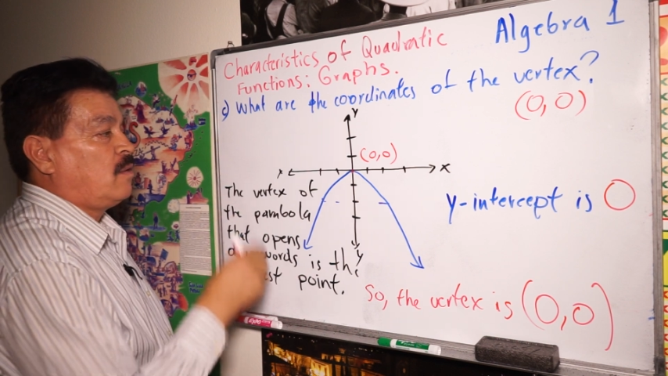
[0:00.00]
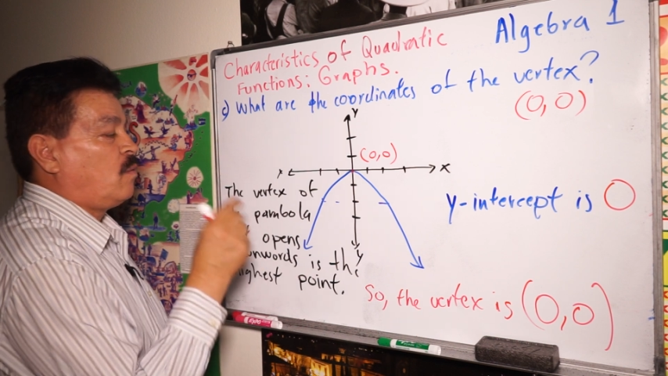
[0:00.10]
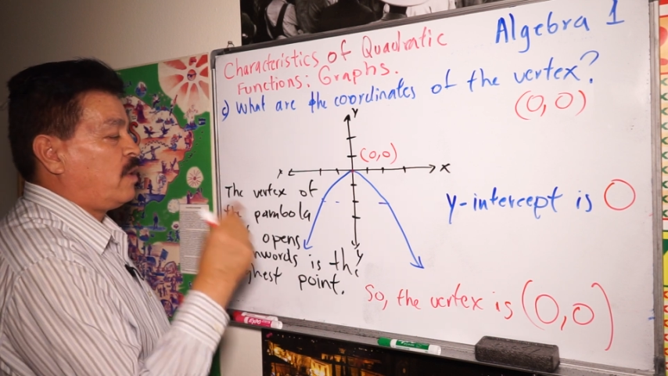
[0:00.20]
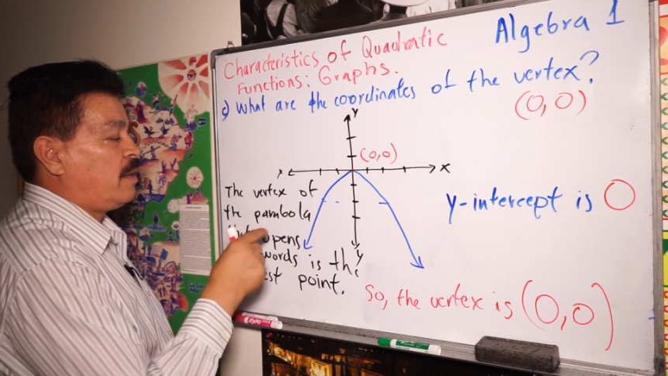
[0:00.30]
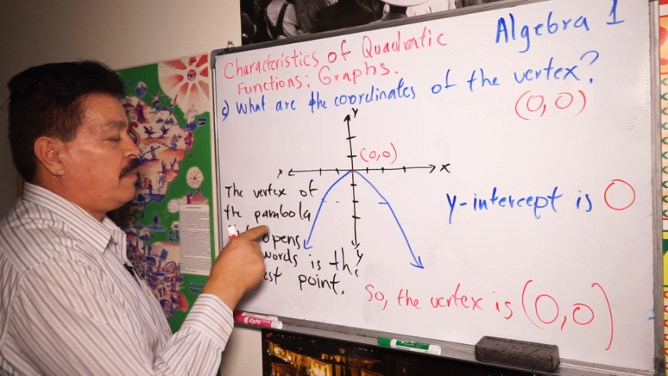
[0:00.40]

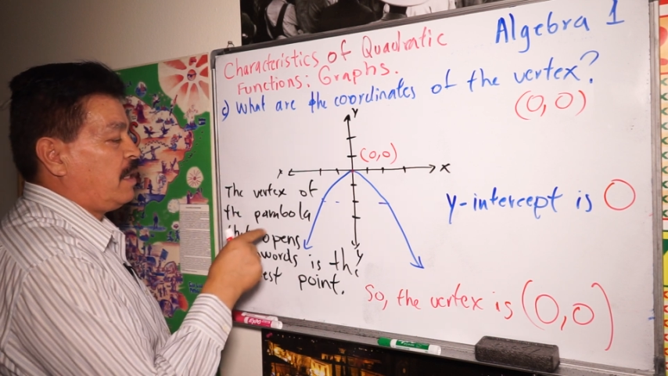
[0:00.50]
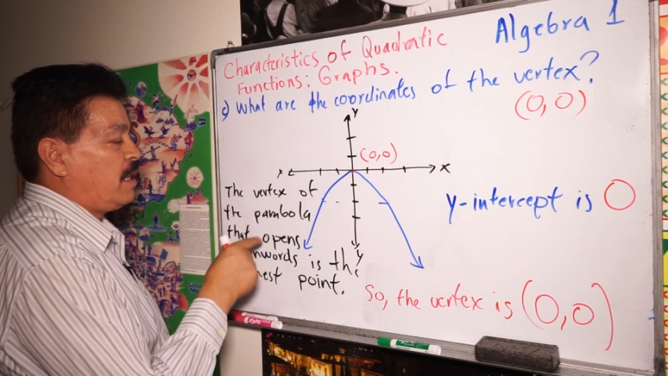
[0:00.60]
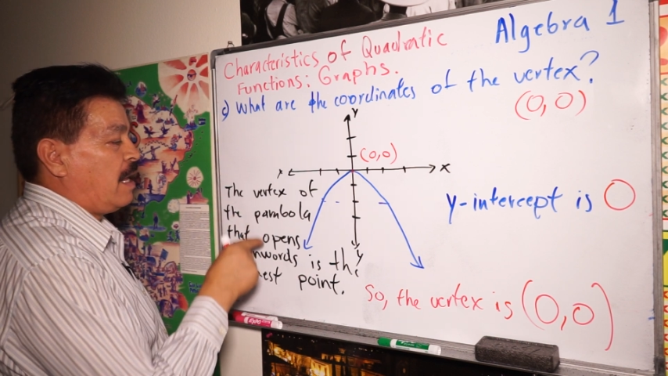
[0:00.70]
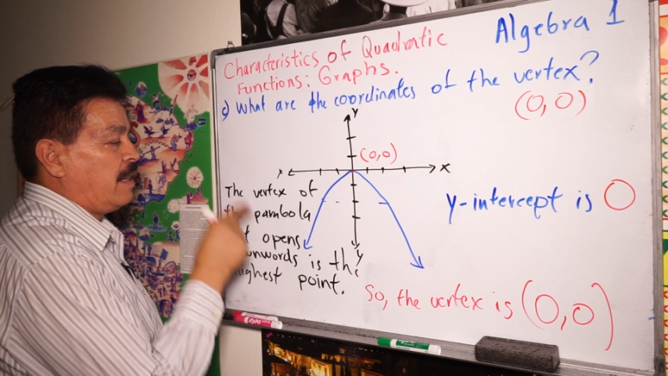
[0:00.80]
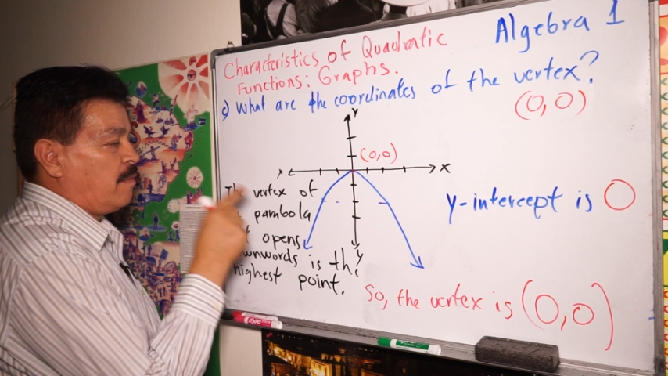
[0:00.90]
What I
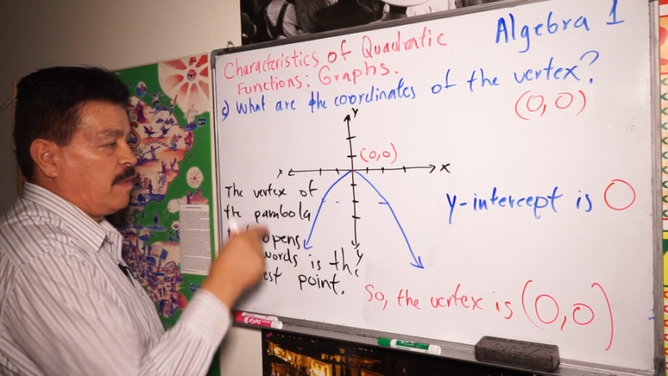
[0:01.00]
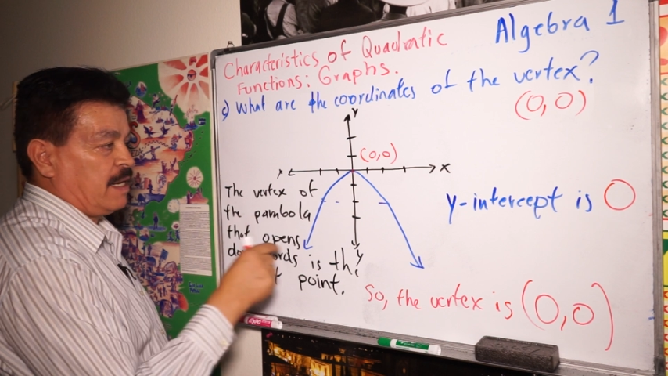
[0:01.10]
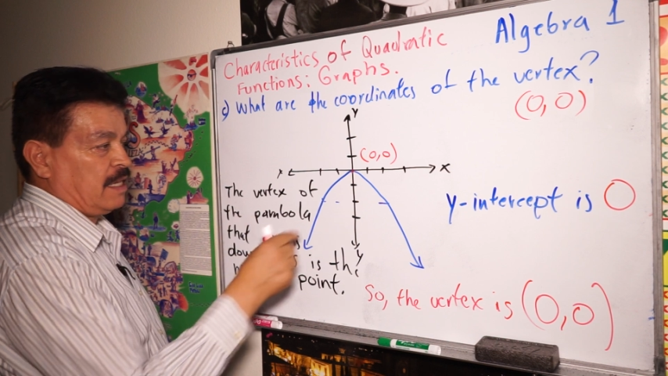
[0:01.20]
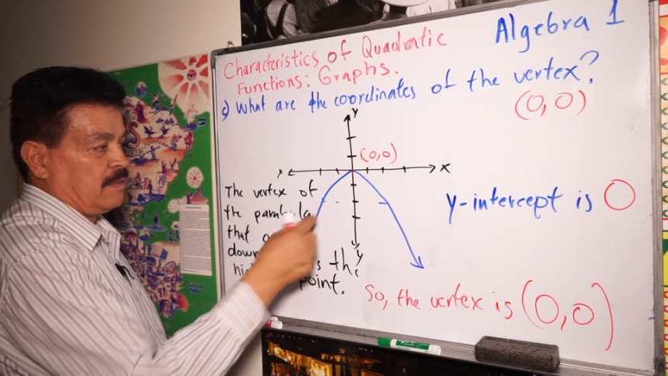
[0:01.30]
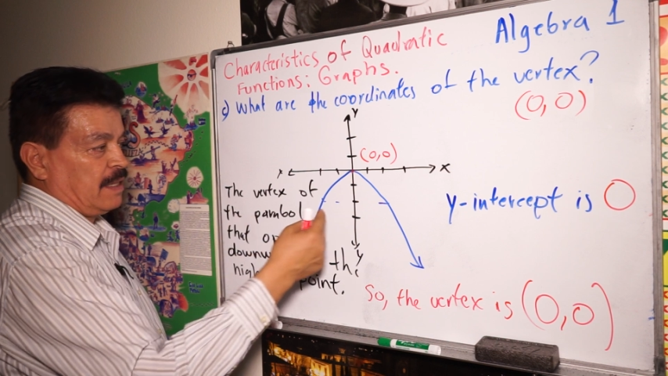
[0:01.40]
mean and the
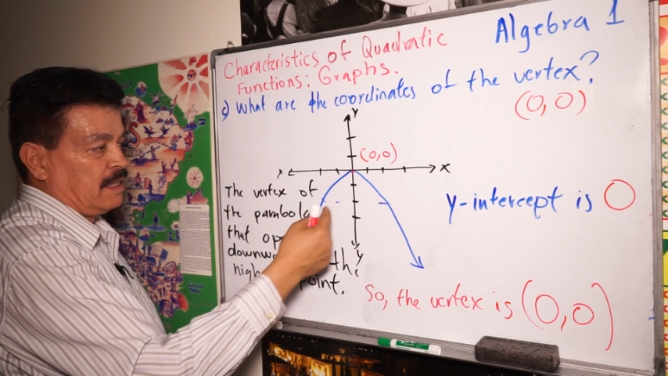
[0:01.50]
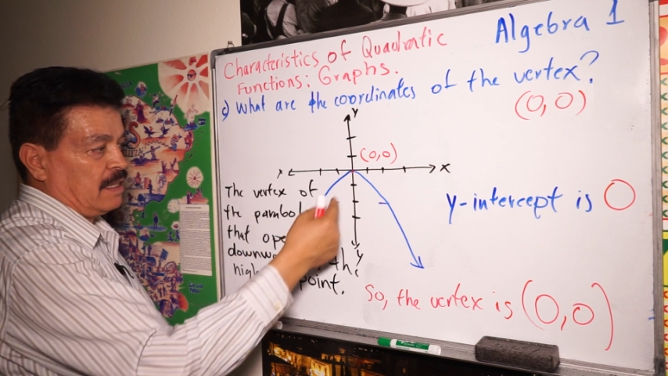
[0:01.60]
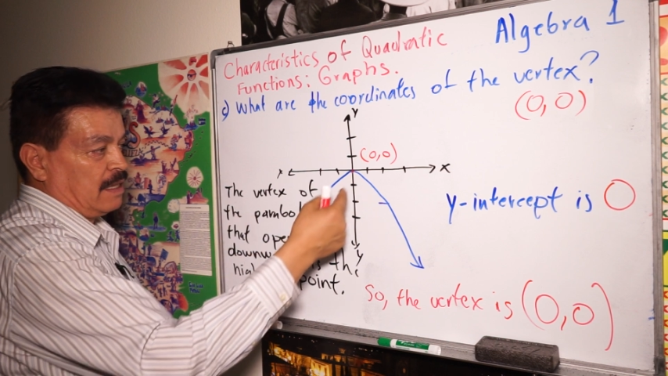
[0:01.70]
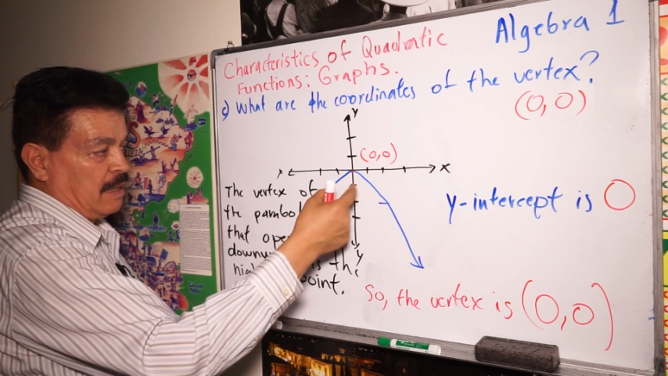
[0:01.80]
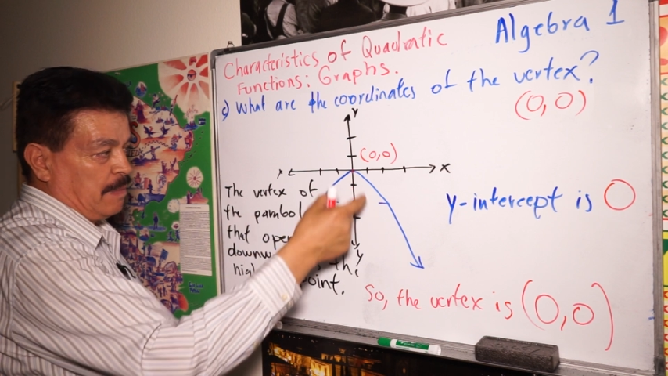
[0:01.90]
vertex, vertex
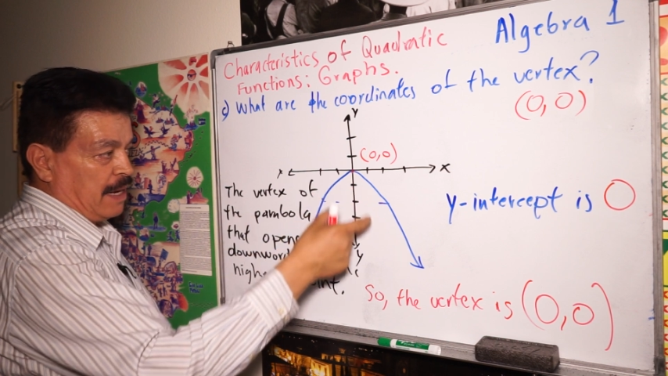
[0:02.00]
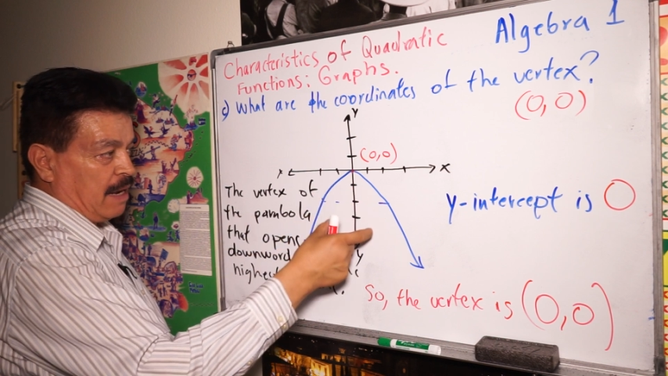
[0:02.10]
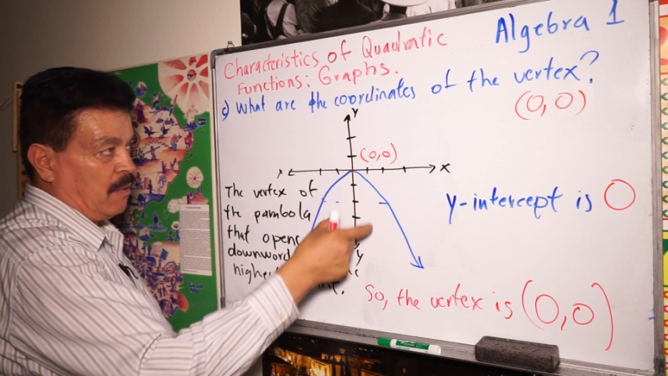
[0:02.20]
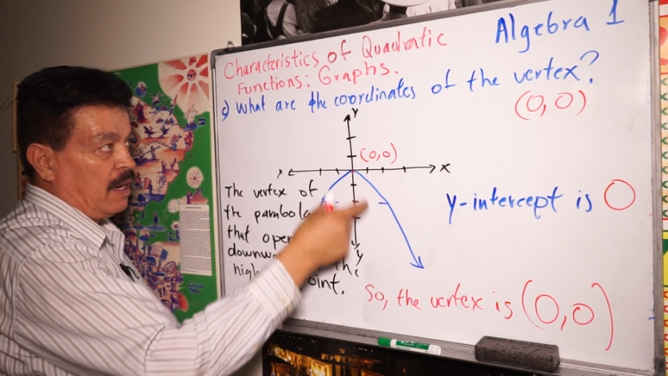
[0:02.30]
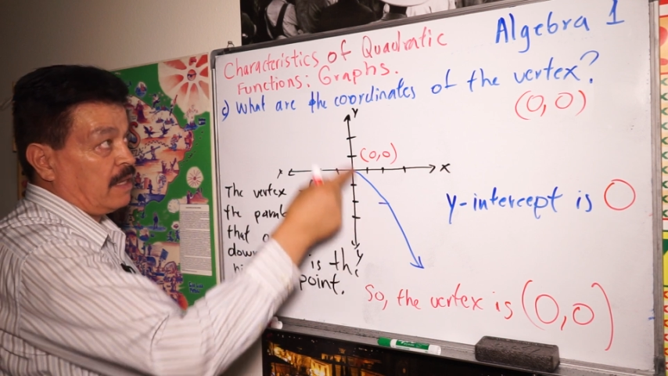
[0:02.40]
and the
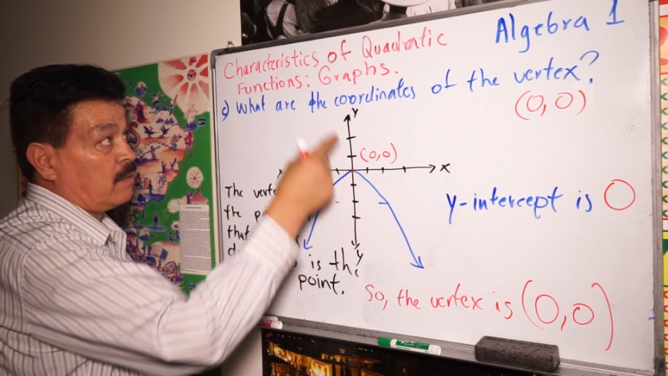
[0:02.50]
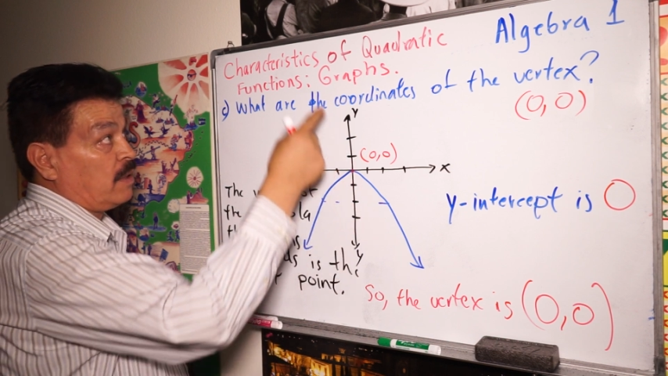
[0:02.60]
parabola,